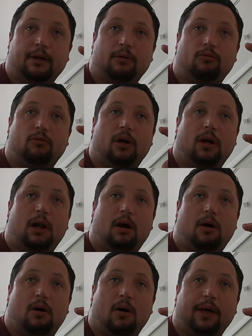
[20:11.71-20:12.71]

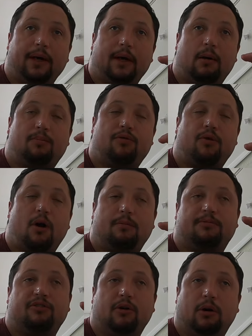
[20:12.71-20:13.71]
rely are
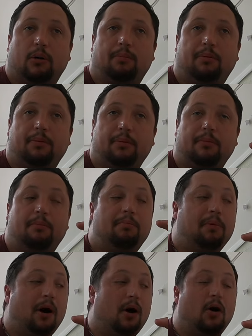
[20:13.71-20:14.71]
propped up
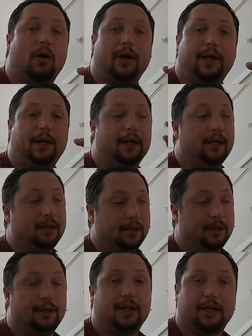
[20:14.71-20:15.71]
by
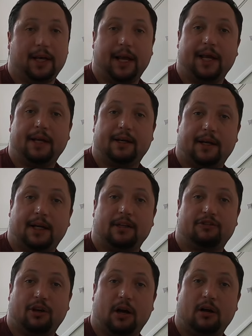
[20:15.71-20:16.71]
your king, King
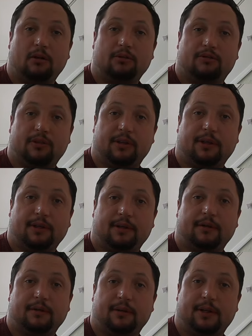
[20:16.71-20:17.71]
Charles, the
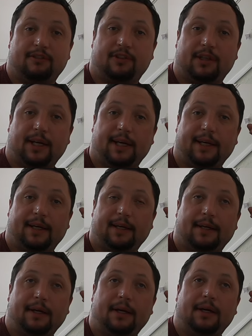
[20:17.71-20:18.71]
Lizard King,
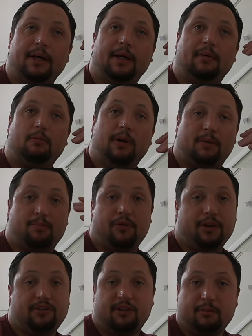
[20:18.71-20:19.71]
with
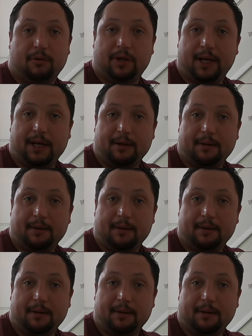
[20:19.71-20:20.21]
printed money.